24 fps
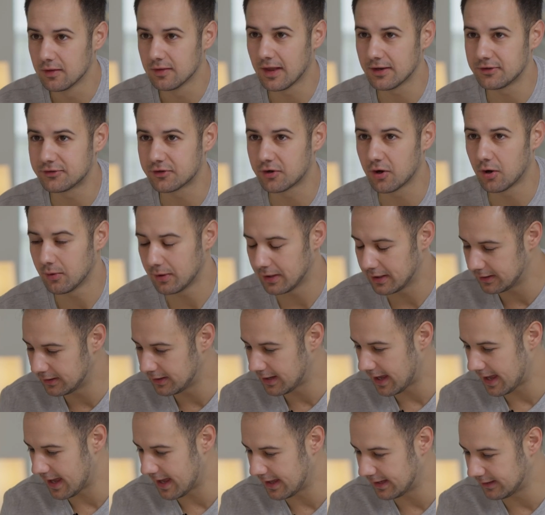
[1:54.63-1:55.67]
Let's go in
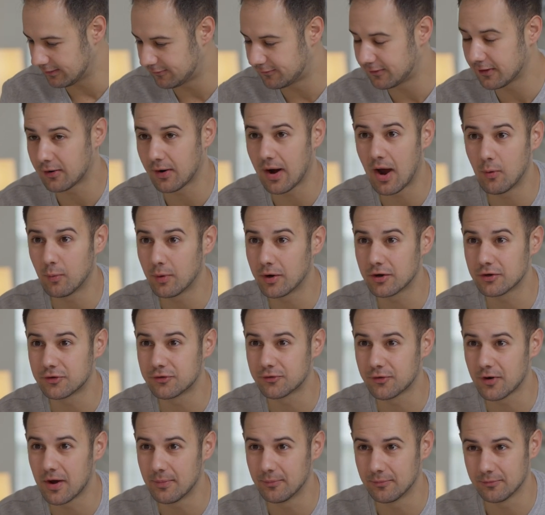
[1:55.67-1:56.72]
and figure out where it's
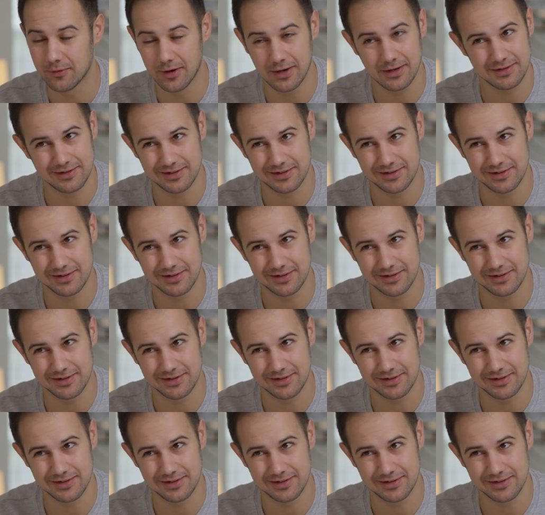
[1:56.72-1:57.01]
from, right?